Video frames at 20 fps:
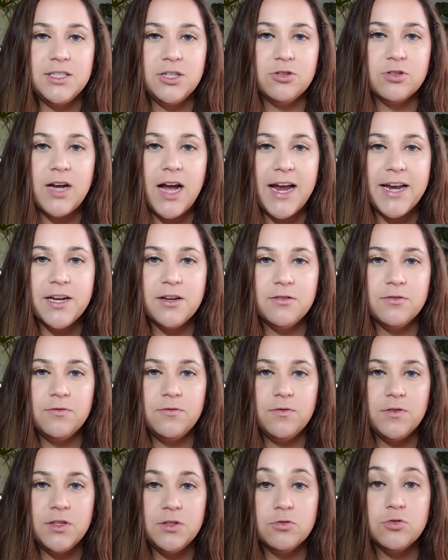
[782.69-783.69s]
you
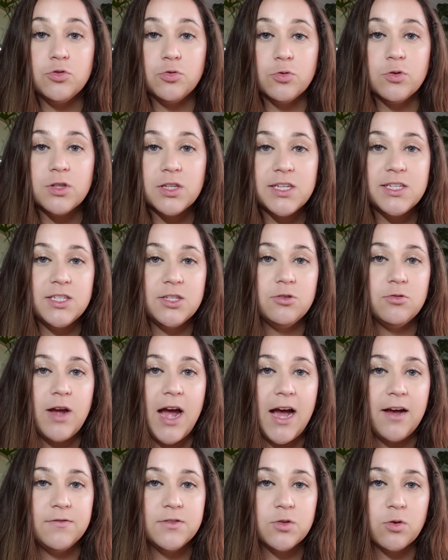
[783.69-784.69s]
truly do
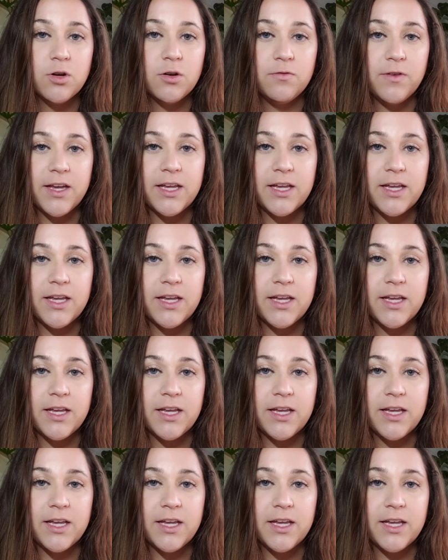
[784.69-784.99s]
have sort of